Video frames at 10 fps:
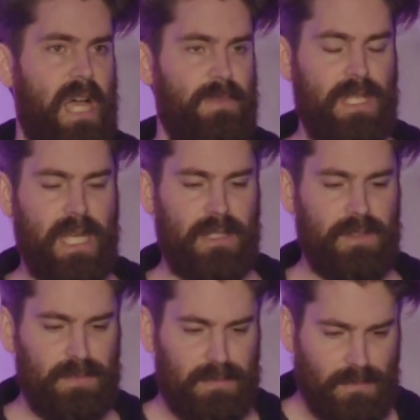times a
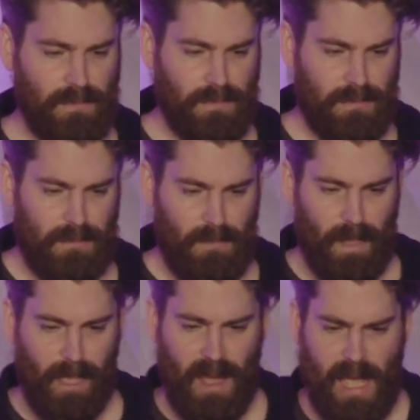second.
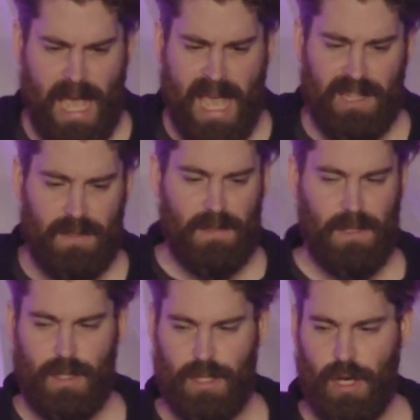And
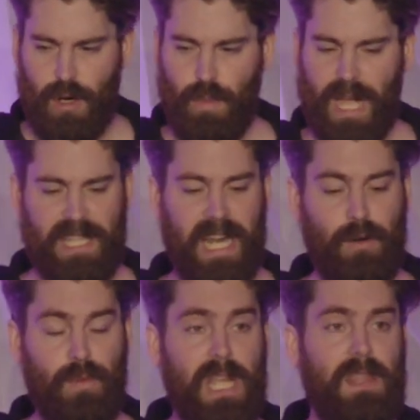so we can then
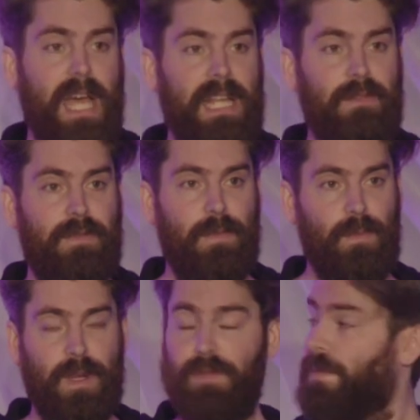agree that if
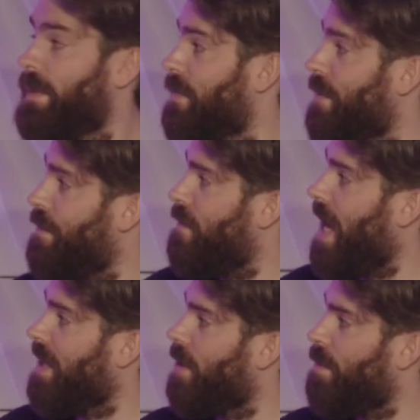we
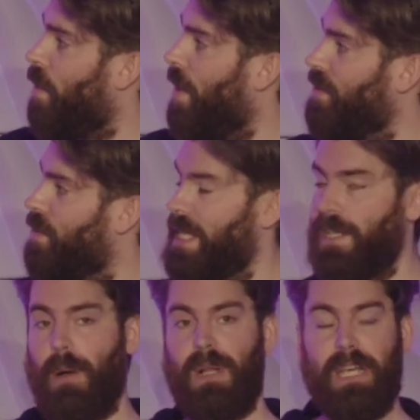find the point to be
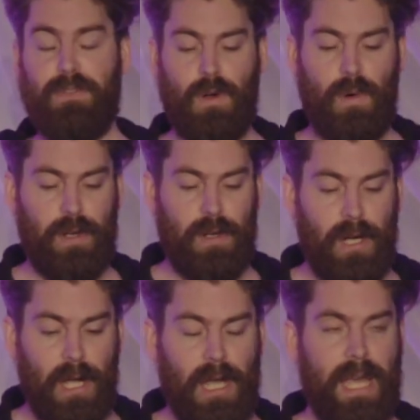in the upper left
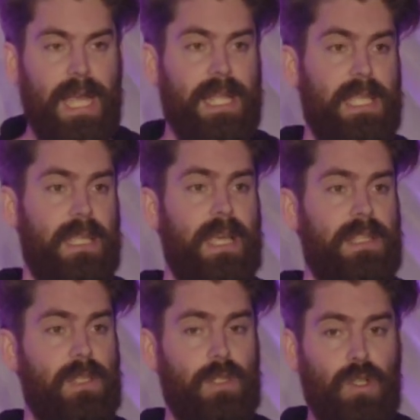corner, it's
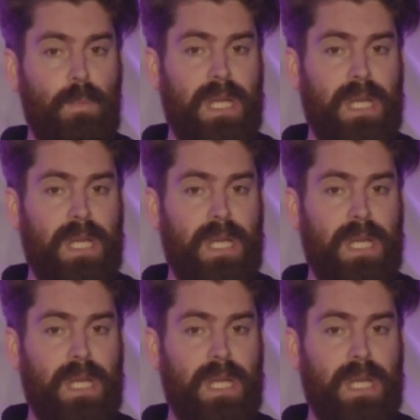2